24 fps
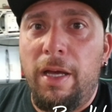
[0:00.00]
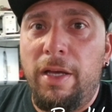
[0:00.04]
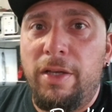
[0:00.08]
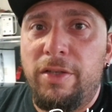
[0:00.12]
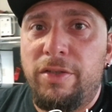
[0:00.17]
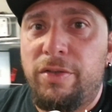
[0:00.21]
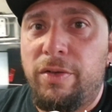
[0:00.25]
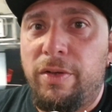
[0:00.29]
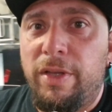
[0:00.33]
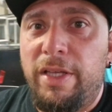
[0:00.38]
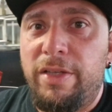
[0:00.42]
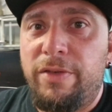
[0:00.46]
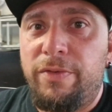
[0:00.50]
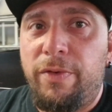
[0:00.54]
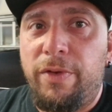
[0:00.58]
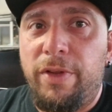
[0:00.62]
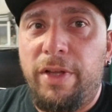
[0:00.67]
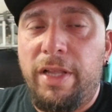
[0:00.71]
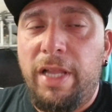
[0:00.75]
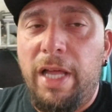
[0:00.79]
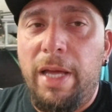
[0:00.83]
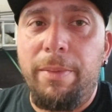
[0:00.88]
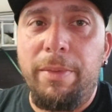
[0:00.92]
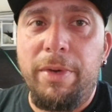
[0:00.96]
So that's for the
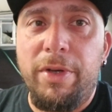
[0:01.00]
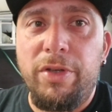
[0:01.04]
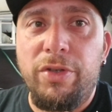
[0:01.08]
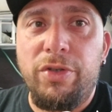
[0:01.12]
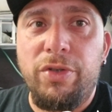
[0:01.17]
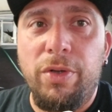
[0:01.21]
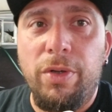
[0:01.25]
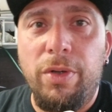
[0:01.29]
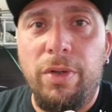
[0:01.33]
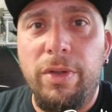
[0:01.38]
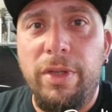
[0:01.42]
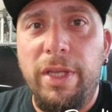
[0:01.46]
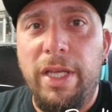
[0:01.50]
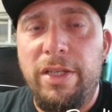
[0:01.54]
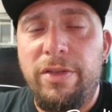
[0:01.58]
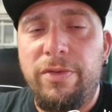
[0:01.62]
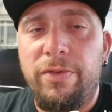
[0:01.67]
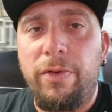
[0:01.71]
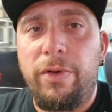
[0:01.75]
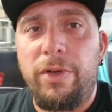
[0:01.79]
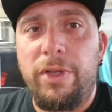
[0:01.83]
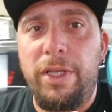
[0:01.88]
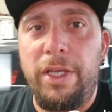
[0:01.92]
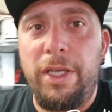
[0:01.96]
climate control. That's
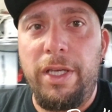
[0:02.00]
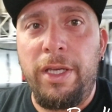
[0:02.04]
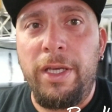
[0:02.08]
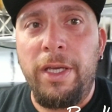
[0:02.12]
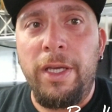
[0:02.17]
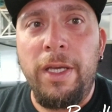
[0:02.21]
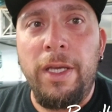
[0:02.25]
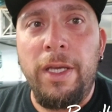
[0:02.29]
for the